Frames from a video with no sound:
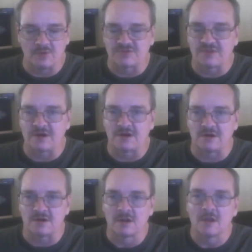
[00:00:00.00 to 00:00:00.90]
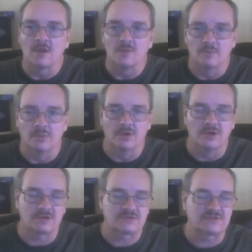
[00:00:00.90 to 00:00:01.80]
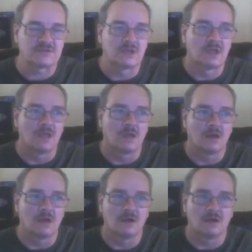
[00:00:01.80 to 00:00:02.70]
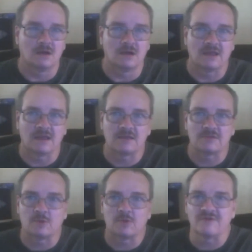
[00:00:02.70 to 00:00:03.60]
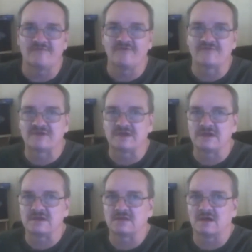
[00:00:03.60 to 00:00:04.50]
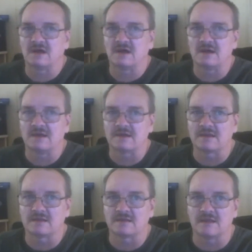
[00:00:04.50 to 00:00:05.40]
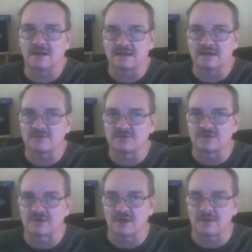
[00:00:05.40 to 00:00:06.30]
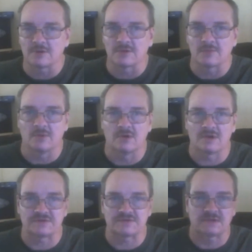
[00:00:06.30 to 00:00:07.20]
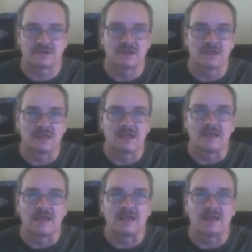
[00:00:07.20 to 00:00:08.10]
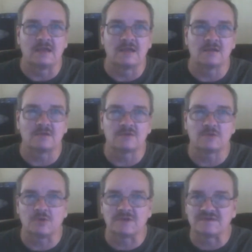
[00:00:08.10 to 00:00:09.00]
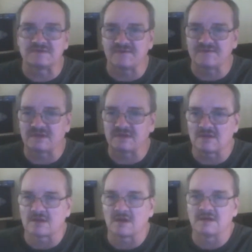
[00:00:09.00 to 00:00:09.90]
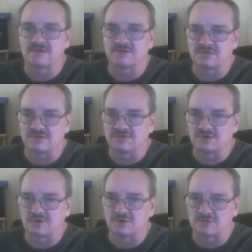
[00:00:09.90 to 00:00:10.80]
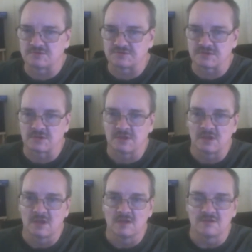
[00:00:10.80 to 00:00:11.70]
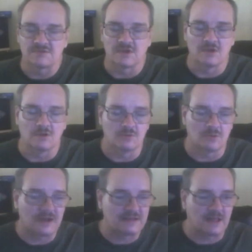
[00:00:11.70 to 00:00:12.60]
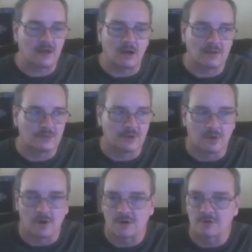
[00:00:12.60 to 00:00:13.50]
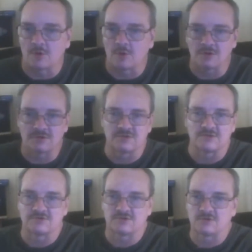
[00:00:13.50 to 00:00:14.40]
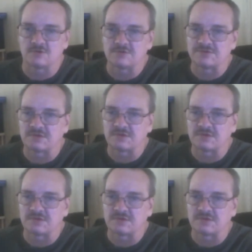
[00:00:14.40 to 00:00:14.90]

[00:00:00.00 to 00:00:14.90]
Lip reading: their books. In 2015, I got into the coloring books. In 2017, I got into the journals. So right now, I'm real hardcore into the journals.